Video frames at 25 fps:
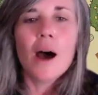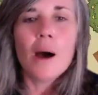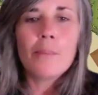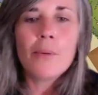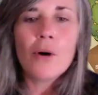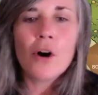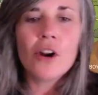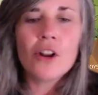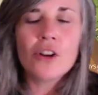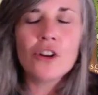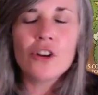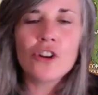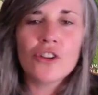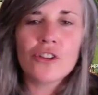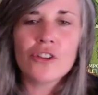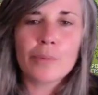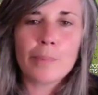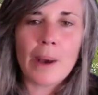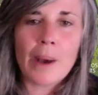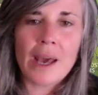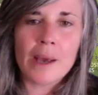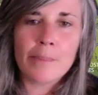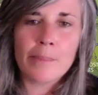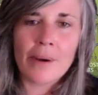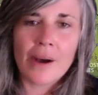I bought a
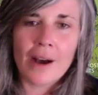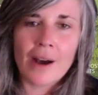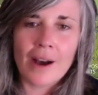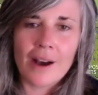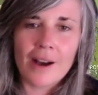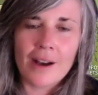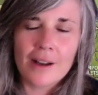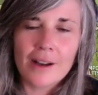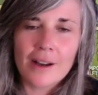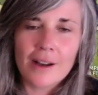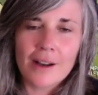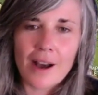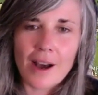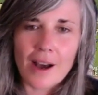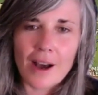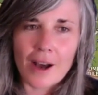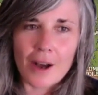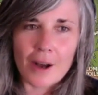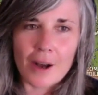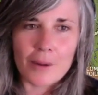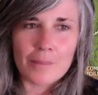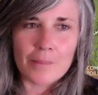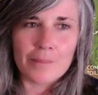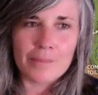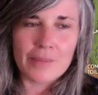newspaper,
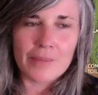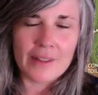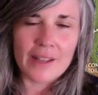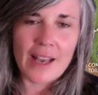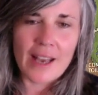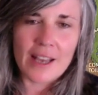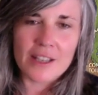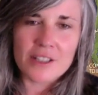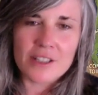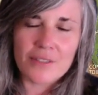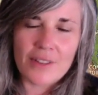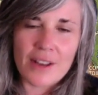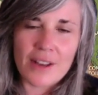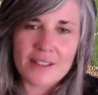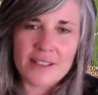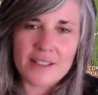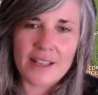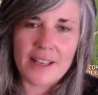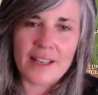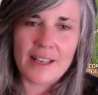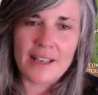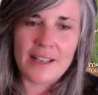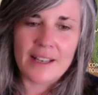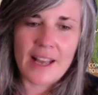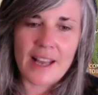um, the age of
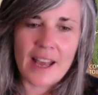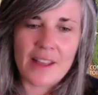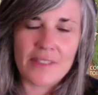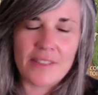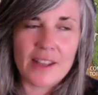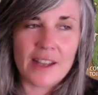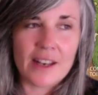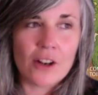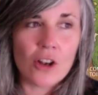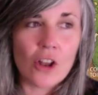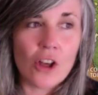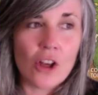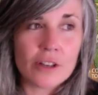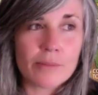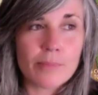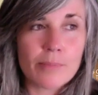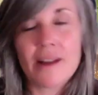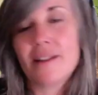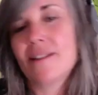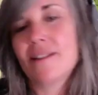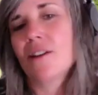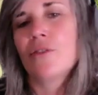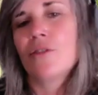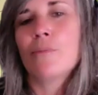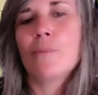18, and then locked
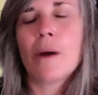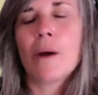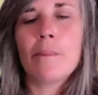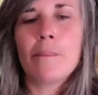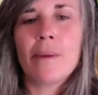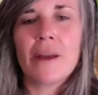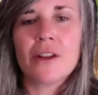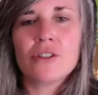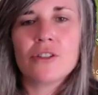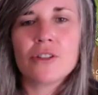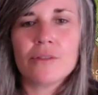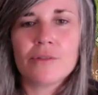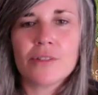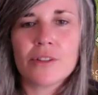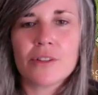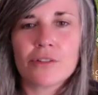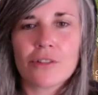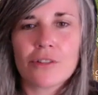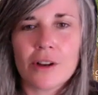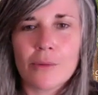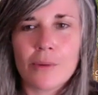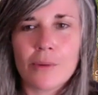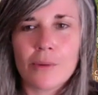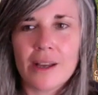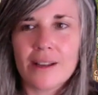myself in my bedroom for
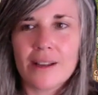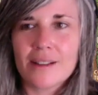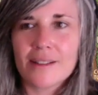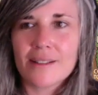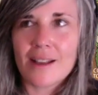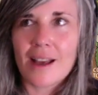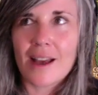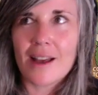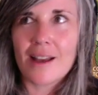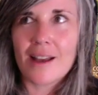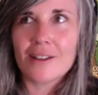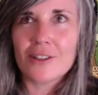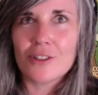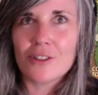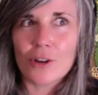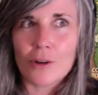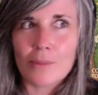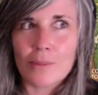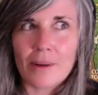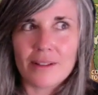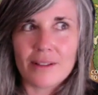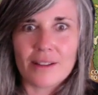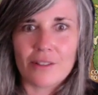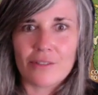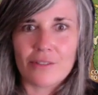three weeks and taught
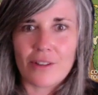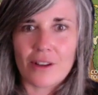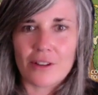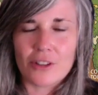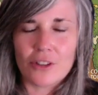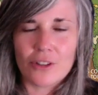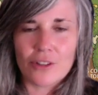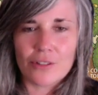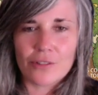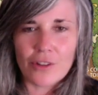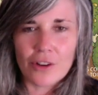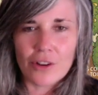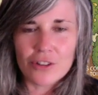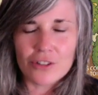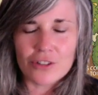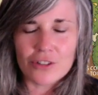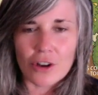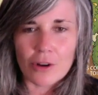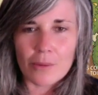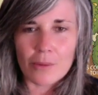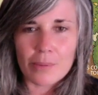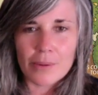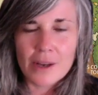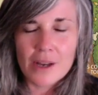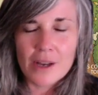myself how to use
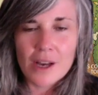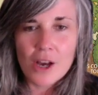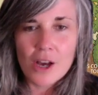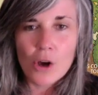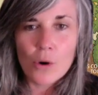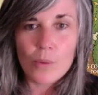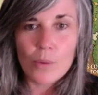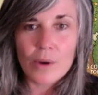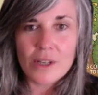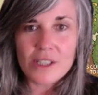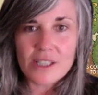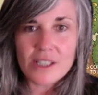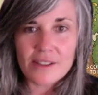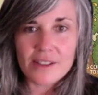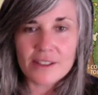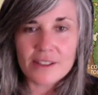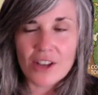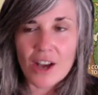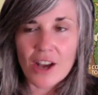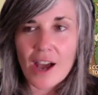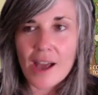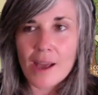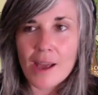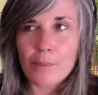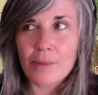Photoshop, which at the
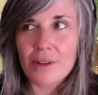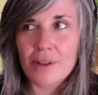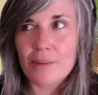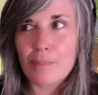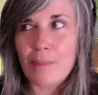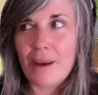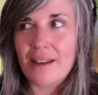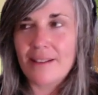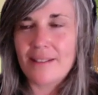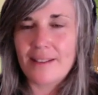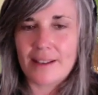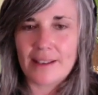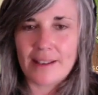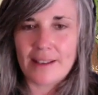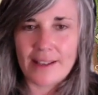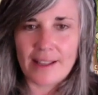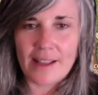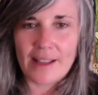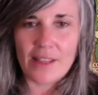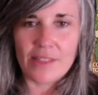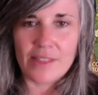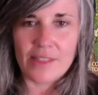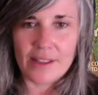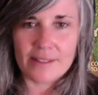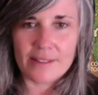time was
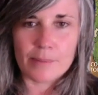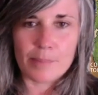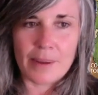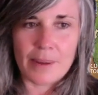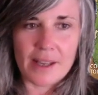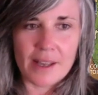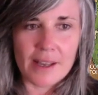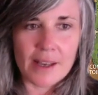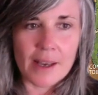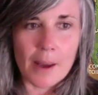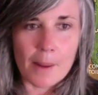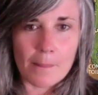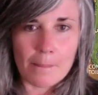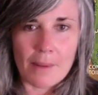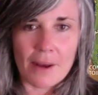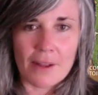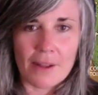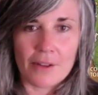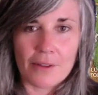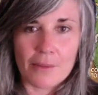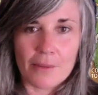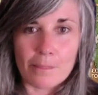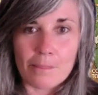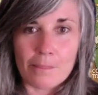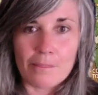basically this big
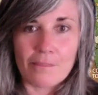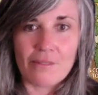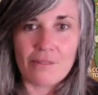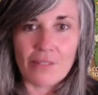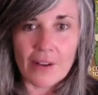mother